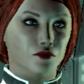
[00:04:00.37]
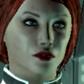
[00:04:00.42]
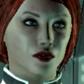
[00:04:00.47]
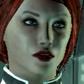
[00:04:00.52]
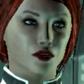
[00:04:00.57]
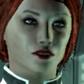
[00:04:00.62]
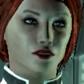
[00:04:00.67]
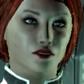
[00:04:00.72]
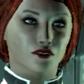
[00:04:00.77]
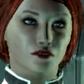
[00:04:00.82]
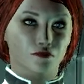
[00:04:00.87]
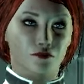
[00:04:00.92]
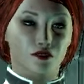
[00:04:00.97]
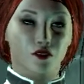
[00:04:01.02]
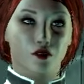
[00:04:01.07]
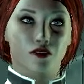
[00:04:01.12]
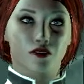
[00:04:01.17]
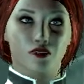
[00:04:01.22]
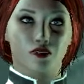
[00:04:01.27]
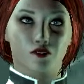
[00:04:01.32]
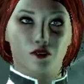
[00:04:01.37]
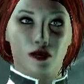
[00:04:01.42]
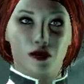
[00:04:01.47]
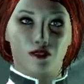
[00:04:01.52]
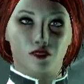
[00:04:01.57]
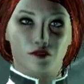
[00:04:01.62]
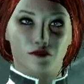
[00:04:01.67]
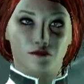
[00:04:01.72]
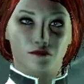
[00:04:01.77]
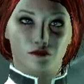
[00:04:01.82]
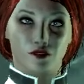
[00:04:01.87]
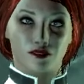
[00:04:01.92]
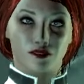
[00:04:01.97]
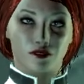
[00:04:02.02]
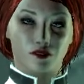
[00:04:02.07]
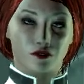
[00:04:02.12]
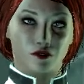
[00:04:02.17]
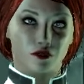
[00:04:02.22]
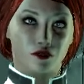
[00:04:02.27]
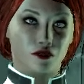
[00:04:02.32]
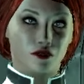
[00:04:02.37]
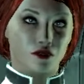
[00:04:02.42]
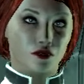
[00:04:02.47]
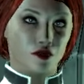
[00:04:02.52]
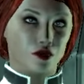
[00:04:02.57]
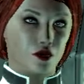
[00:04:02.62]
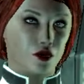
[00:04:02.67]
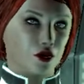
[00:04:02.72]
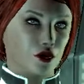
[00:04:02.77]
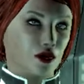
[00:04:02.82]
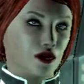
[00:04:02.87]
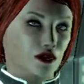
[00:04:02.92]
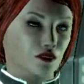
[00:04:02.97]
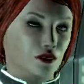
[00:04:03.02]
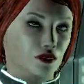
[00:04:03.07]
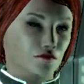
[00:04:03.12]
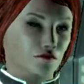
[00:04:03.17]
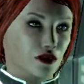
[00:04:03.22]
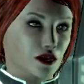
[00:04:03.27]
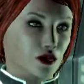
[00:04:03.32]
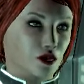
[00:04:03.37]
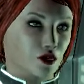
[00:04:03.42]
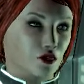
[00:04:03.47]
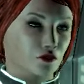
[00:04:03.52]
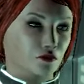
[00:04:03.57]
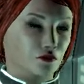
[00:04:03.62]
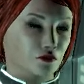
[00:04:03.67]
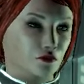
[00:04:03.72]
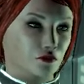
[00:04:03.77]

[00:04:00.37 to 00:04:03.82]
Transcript: Doctor, you've been with the Alliance for years. Why leave now?